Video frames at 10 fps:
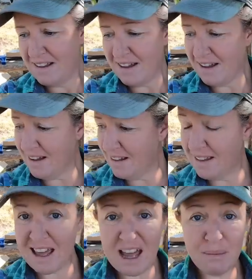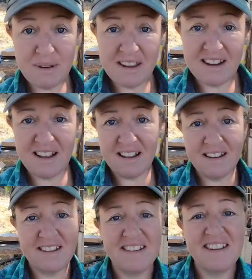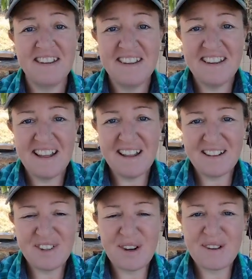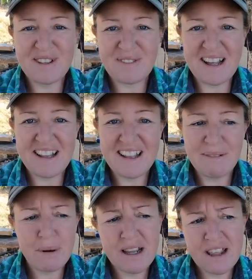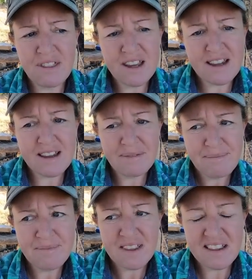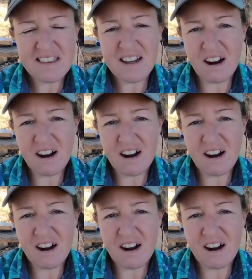lab and I'll show you as well. But I think the